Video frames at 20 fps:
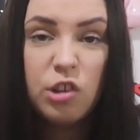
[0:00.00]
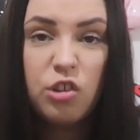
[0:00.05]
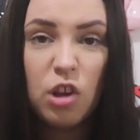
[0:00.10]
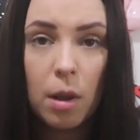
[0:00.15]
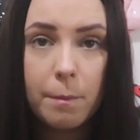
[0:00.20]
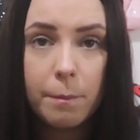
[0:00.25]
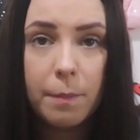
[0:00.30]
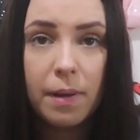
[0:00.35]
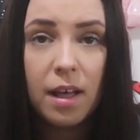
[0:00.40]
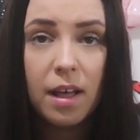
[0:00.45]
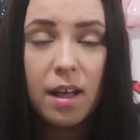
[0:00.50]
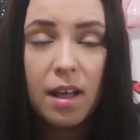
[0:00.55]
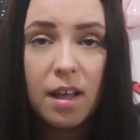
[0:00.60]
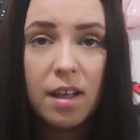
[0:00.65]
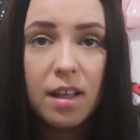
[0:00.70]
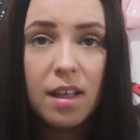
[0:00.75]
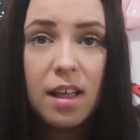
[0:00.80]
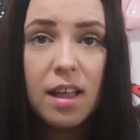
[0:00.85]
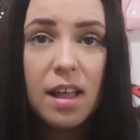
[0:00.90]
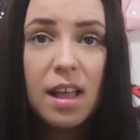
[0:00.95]

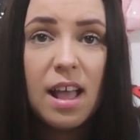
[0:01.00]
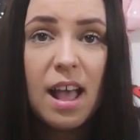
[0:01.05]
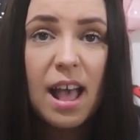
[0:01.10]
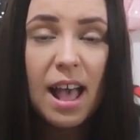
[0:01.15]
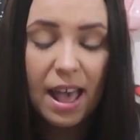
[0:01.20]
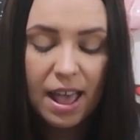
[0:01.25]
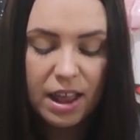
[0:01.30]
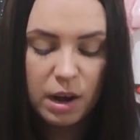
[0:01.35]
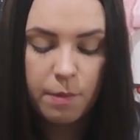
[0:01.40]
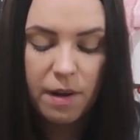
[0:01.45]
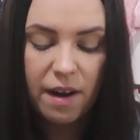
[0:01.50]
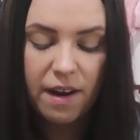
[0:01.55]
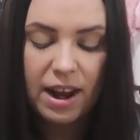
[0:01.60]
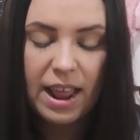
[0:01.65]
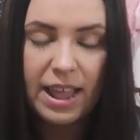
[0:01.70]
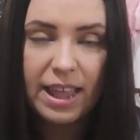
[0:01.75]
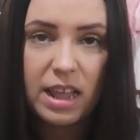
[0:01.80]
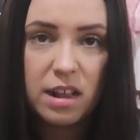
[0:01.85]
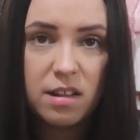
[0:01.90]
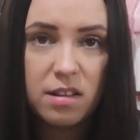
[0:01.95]
jumper and a pair of
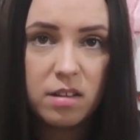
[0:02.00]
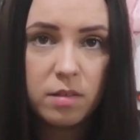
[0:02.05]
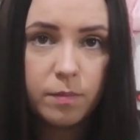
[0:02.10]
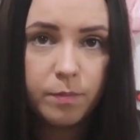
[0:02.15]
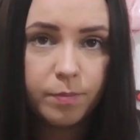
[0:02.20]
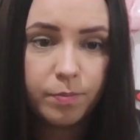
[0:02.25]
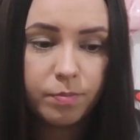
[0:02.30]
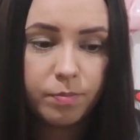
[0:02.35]
leggings.